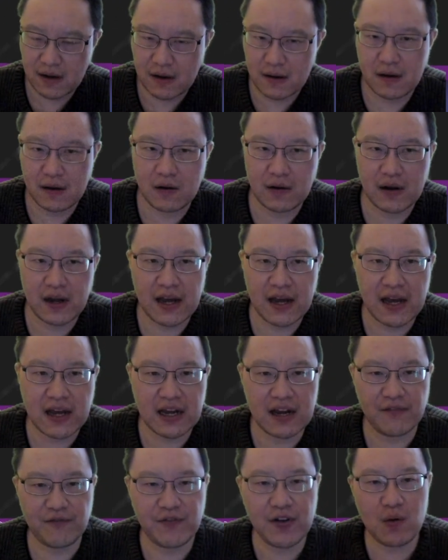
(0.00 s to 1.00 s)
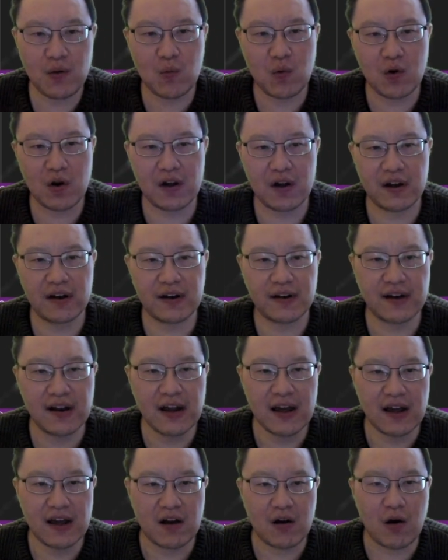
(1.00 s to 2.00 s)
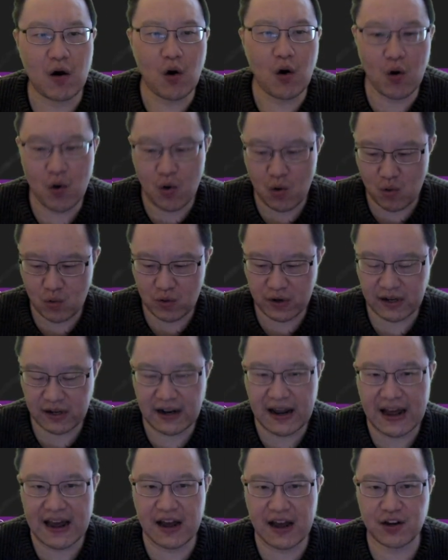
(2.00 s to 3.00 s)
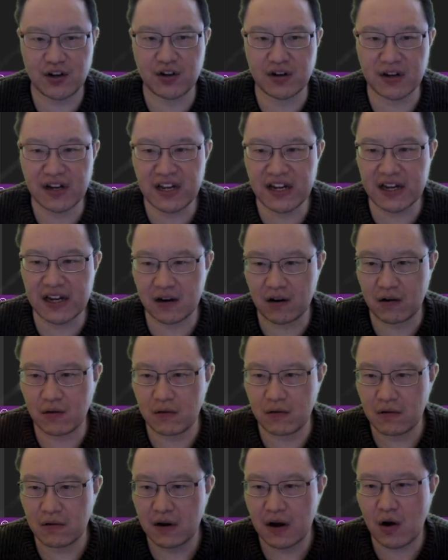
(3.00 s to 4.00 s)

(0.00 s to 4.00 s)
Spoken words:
okay, if it was O/Neil,